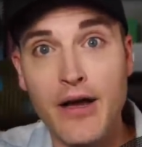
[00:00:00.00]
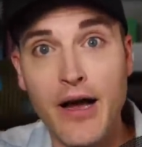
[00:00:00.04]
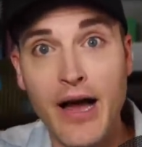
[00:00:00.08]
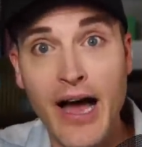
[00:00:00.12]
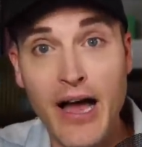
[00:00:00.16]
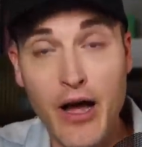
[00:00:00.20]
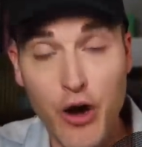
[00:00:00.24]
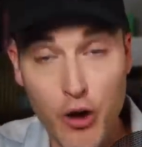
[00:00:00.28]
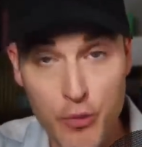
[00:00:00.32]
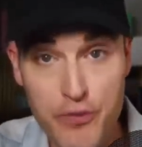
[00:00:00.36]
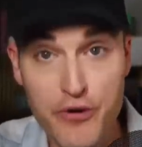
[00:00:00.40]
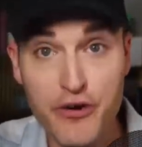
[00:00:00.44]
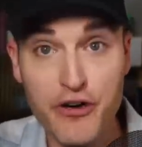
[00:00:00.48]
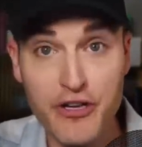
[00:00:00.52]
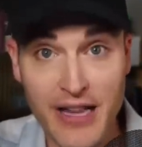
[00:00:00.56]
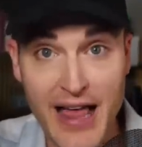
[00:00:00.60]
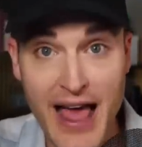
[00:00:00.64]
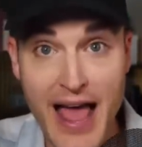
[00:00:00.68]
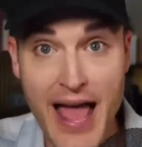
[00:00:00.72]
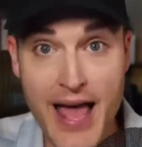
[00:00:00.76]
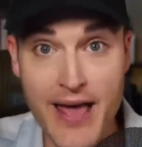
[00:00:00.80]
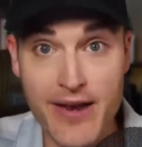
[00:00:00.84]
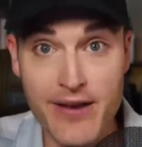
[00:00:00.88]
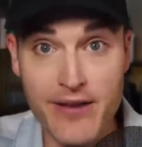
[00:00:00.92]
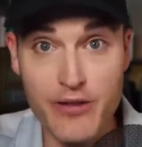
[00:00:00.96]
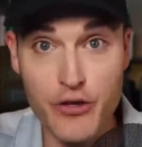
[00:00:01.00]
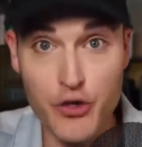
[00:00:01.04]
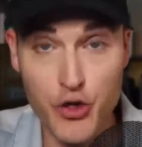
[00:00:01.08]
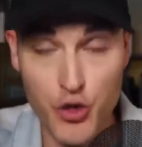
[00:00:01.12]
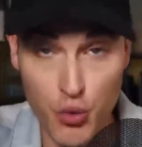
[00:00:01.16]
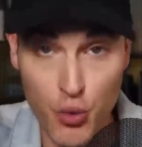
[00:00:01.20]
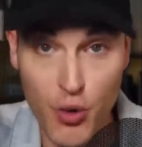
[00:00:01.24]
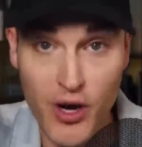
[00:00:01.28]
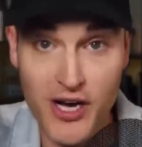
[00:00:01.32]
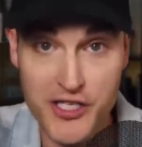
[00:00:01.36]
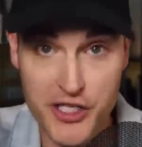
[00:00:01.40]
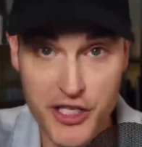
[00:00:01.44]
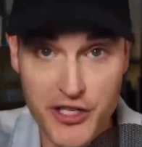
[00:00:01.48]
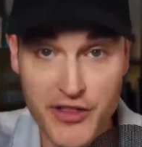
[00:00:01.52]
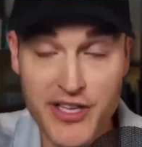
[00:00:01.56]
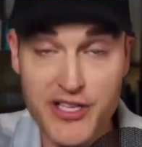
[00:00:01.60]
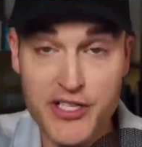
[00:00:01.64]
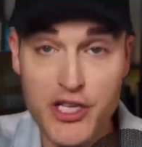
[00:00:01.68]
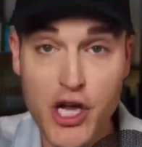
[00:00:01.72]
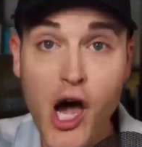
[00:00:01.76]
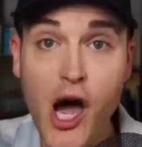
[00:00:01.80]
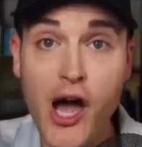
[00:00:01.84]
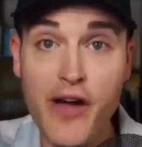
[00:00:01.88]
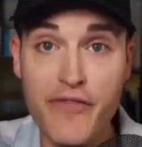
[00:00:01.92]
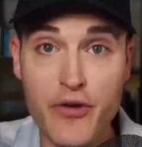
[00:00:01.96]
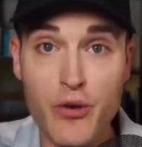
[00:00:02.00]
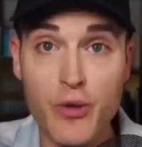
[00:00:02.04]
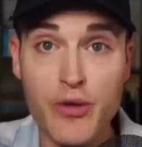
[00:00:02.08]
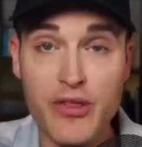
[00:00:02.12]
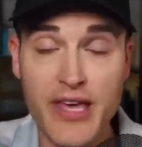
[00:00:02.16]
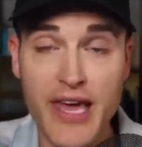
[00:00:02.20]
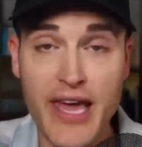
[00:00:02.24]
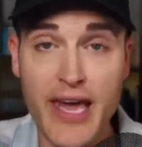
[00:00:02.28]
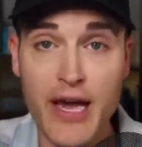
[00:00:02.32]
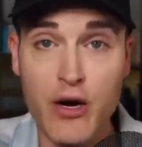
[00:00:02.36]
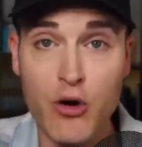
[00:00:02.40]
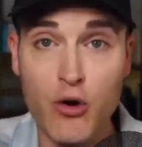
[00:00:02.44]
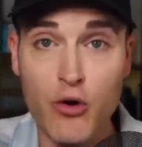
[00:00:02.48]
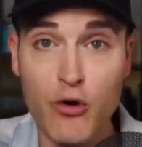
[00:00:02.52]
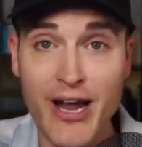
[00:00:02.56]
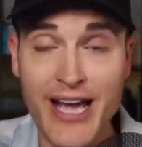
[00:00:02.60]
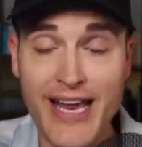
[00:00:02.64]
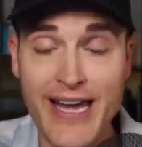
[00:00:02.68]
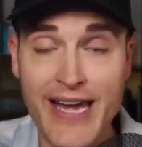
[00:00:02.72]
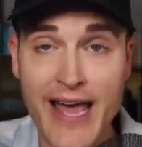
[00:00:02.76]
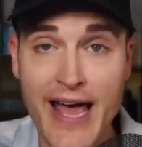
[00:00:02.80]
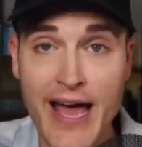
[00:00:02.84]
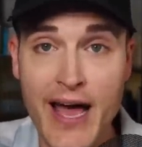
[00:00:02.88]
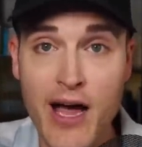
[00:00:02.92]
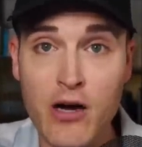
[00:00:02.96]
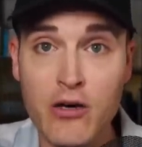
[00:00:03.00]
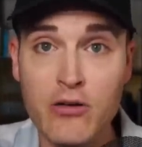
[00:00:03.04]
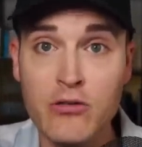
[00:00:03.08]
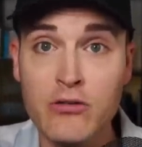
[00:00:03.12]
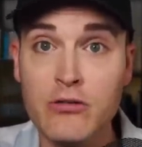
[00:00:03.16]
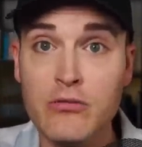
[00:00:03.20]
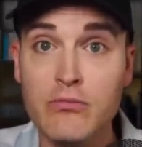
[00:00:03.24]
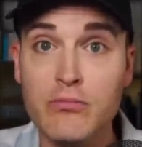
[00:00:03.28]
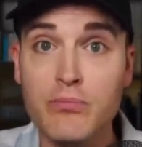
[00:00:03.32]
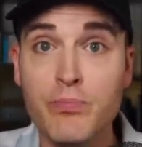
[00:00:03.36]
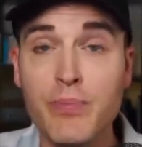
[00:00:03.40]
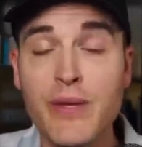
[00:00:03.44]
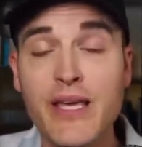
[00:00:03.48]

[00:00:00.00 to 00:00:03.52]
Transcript: I hope you're glad you're watching this coffee with Cannell right now